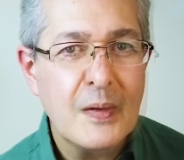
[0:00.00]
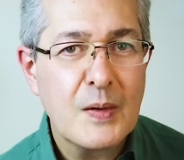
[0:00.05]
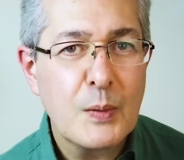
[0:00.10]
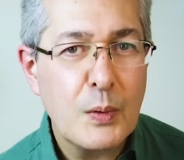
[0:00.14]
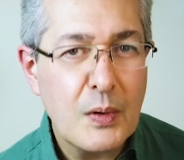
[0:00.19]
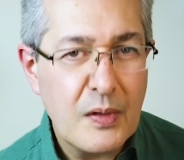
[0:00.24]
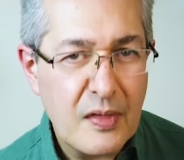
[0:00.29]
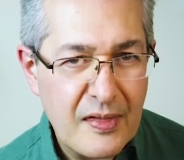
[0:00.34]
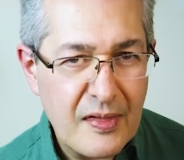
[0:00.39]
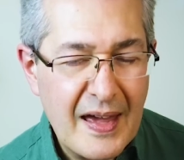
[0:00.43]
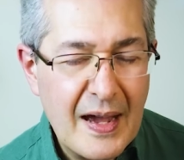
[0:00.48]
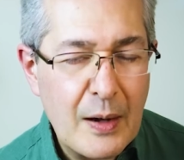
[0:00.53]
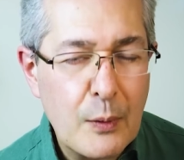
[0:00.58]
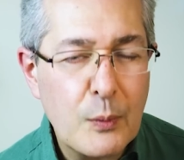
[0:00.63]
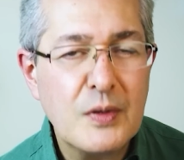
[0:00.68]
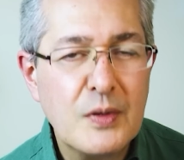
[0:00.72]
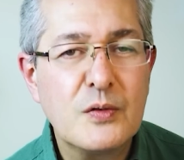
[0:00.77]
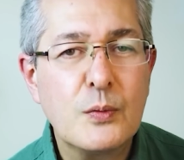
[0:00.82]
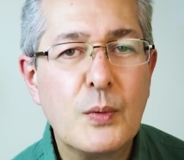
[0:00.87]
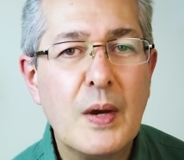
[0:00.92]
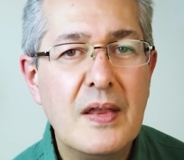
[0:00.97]
Well, that
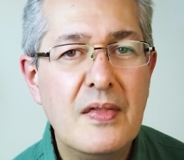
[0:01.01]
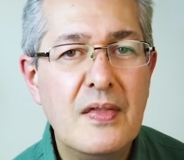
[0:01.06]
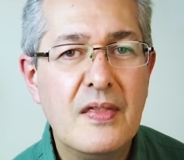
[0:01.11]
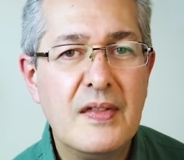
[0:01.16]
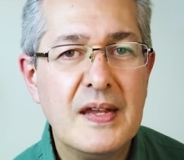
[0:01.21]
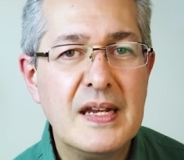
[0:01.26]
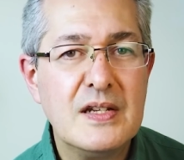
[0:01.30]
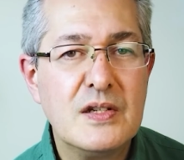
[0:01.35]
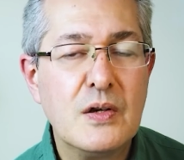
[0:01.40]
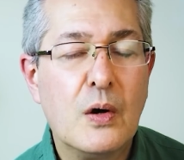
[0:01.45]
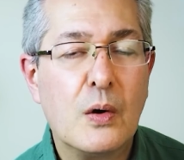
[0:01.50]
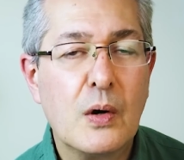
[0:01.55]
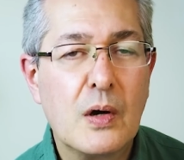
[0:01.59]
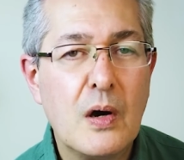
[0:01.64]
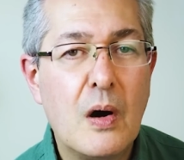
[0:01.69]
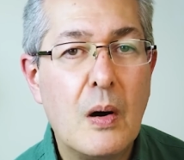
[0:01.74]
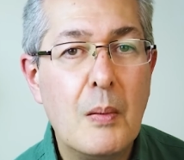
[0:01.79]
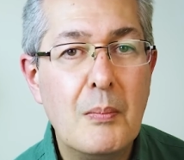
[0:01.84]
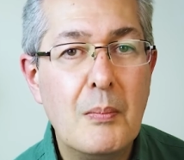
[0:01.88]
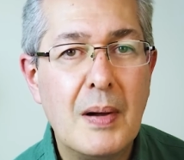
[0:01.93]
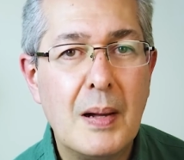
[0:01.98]
was when the
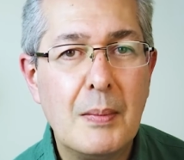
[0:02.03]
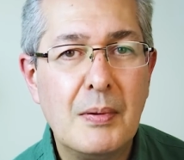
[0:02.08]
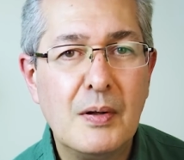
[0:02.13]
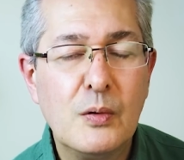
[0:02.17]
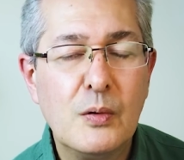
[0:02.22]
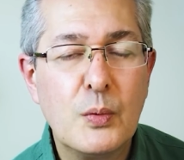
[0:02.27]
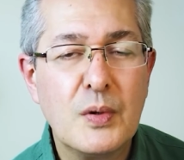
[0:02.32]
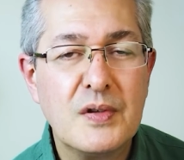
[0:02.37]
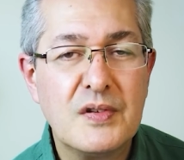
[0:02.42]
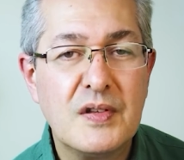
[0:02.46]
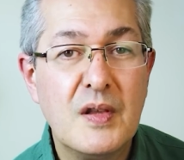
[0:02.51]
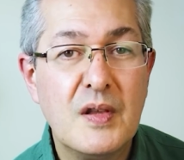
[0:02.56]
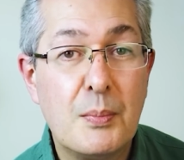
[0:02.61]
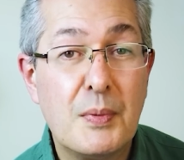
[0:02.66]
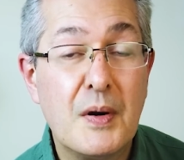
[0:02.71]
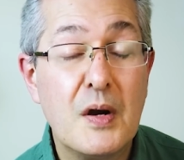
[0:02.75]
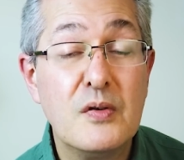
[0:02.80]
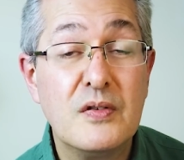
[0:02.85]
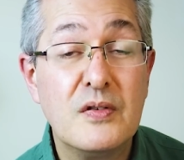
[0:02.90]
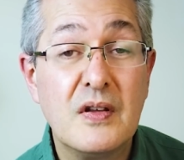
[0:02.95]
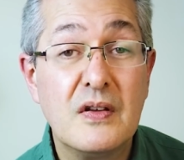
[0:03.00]
dot-com bubble was in the
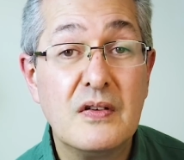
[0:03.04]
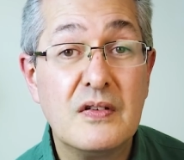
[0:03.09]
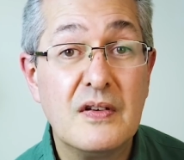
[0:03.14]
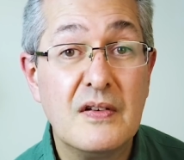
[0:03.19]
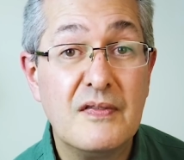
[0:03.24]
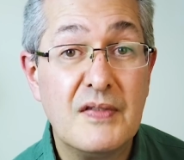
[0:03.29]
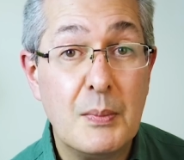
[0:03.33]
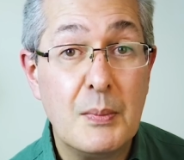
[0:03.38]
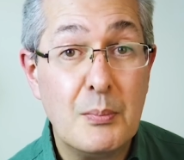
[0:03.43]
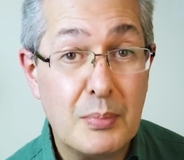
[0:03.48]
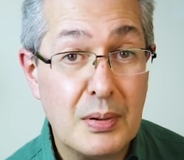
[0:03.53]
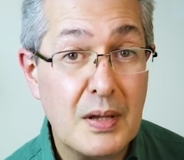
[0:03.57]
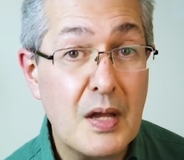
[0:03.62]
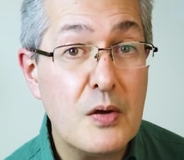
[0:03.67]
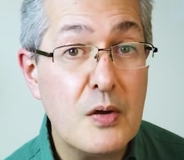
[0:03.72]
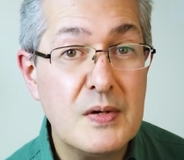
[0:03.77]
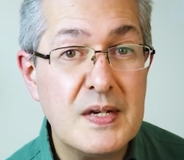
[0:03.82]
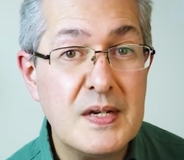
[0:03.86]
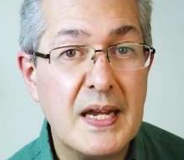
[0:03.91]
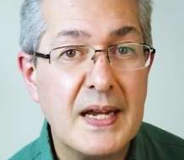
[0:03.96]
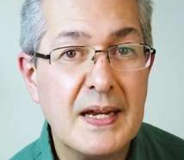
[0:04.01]
process of
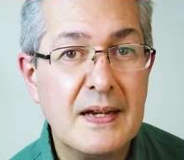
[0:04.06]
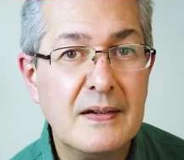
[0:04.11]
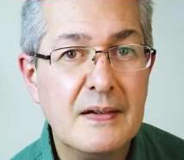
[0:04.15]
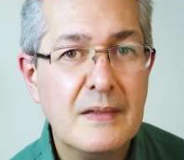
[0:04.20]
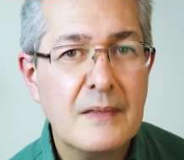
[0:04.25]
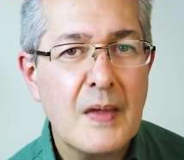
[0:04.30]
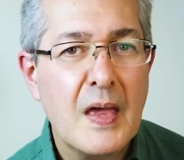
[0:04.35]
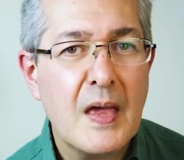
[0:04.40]
imploding.